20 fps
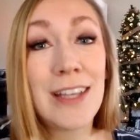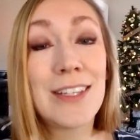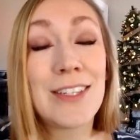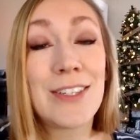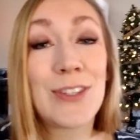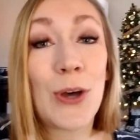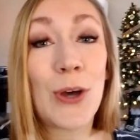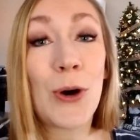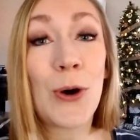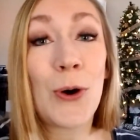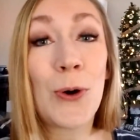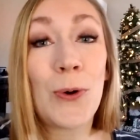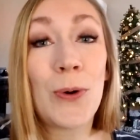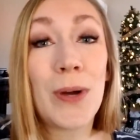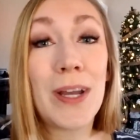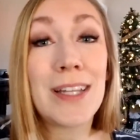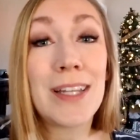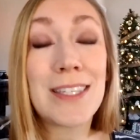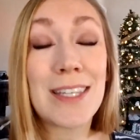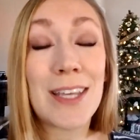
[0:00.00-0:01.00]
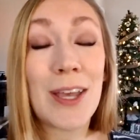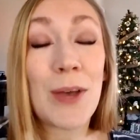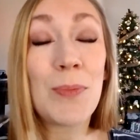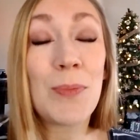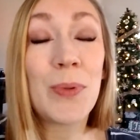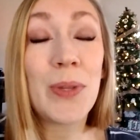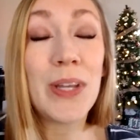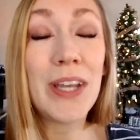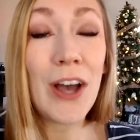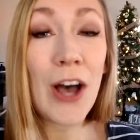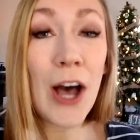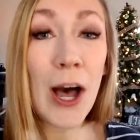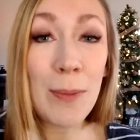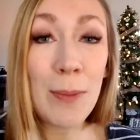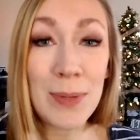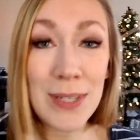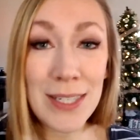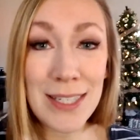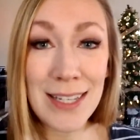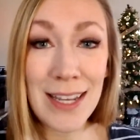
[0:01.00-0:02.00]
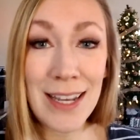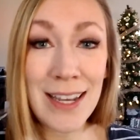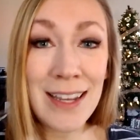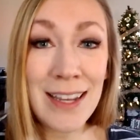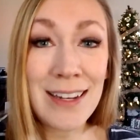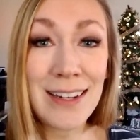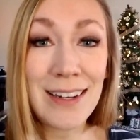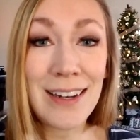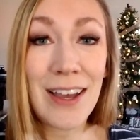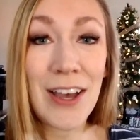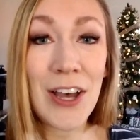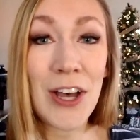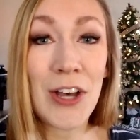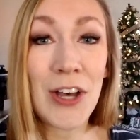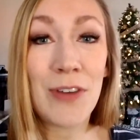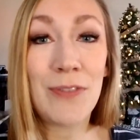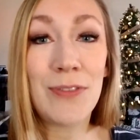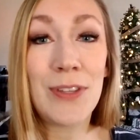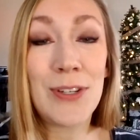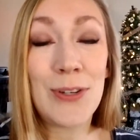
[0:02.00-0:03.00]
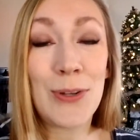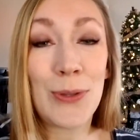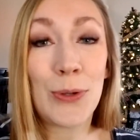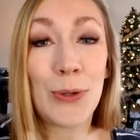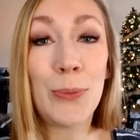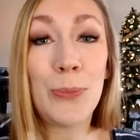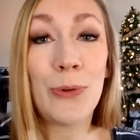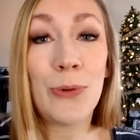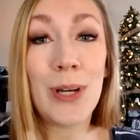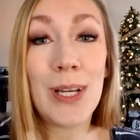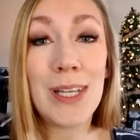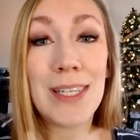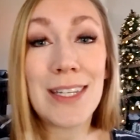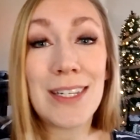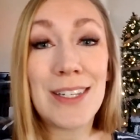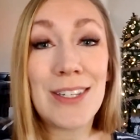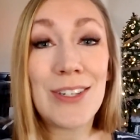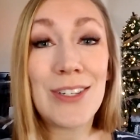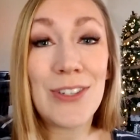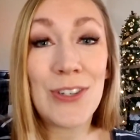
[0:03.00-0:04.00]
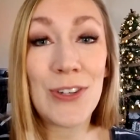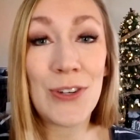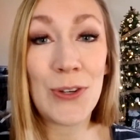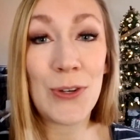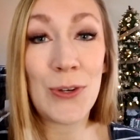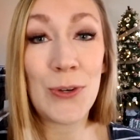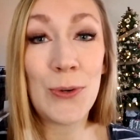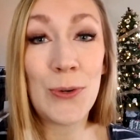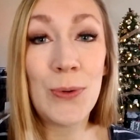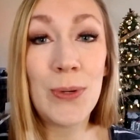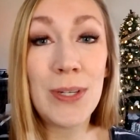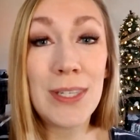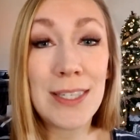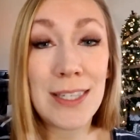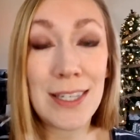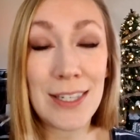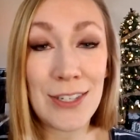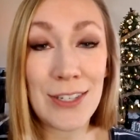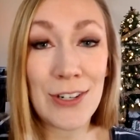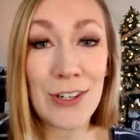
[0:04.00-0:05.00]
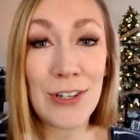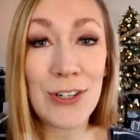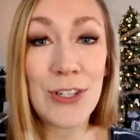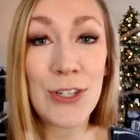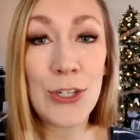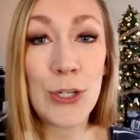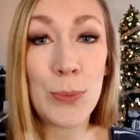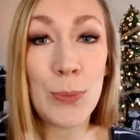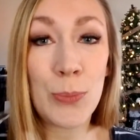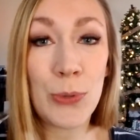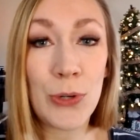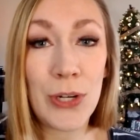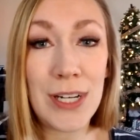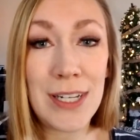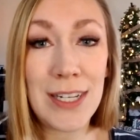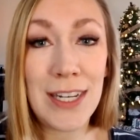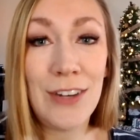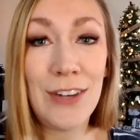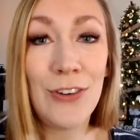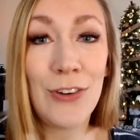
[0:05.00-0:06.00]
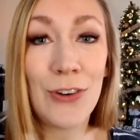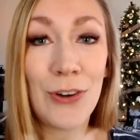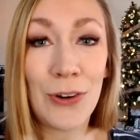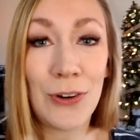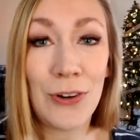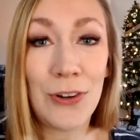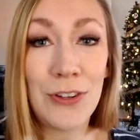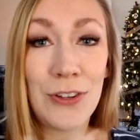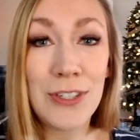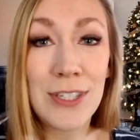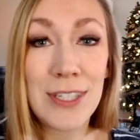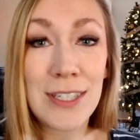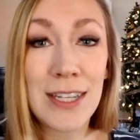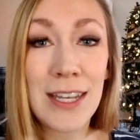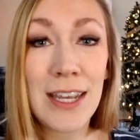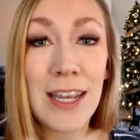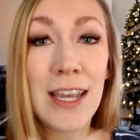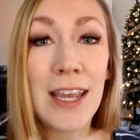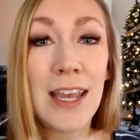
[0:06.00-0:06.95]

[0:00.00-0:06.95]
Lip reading: So it's a complete opposite of the two little boys. It's two sisters, two preteen girls.